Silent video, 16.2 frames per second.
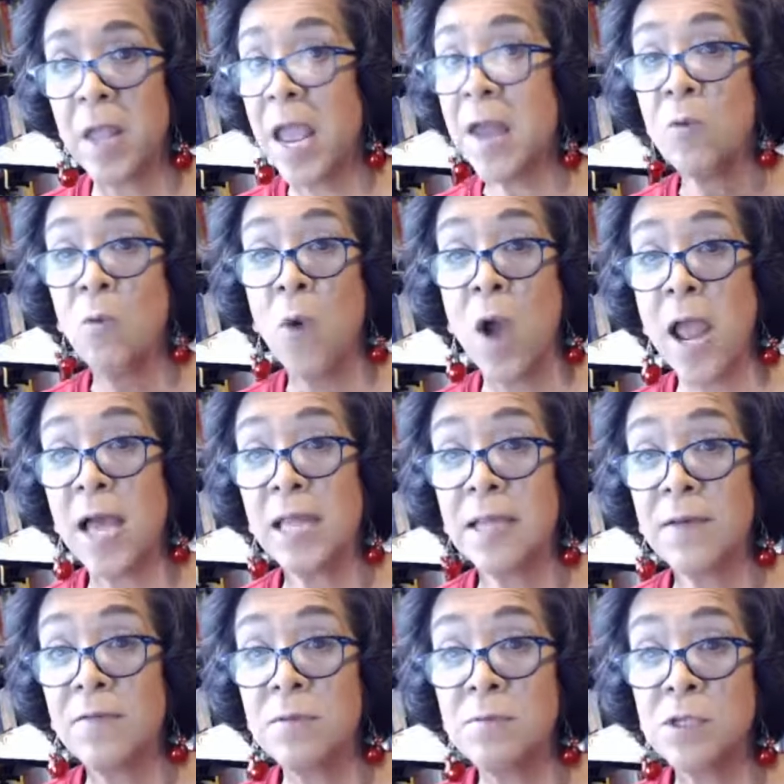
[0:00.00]
and why I
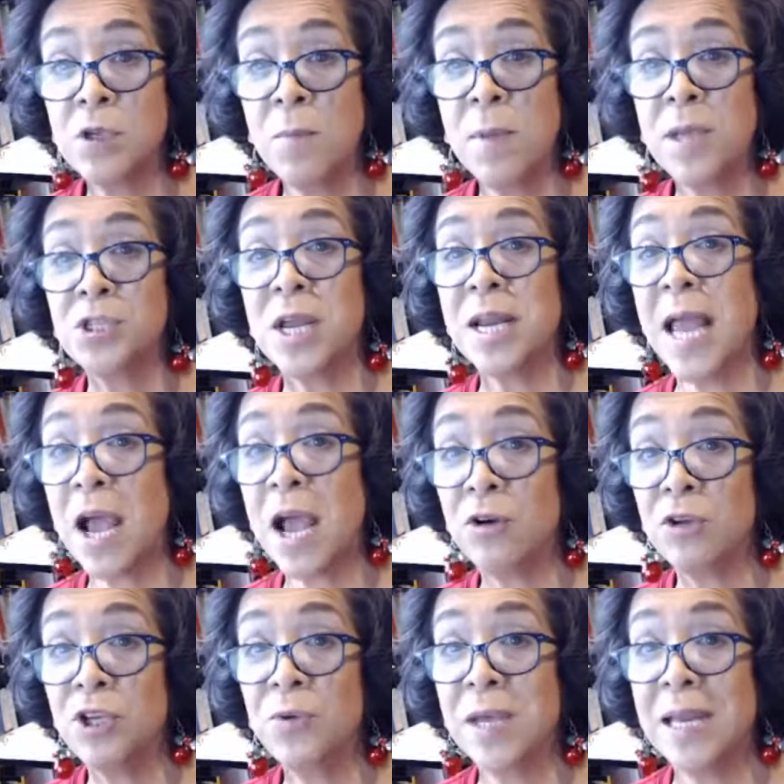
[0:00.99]
love them so much and how
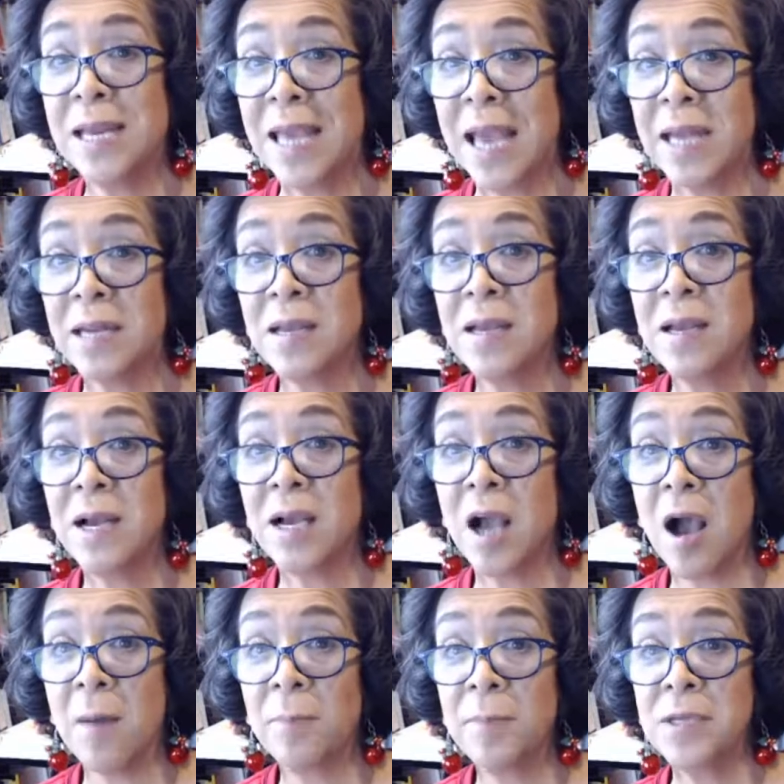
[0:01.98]
you can get
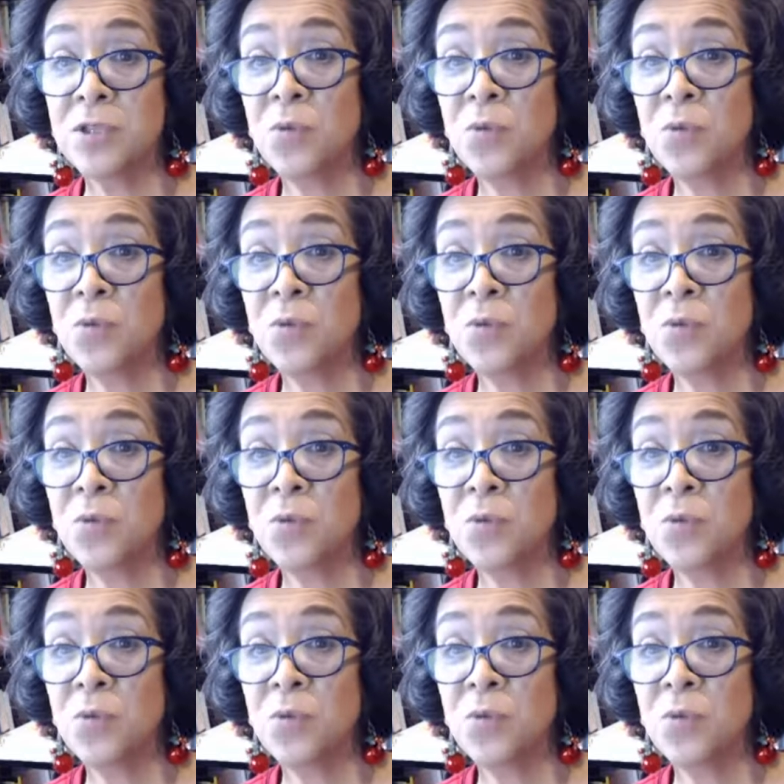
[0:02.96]
copies,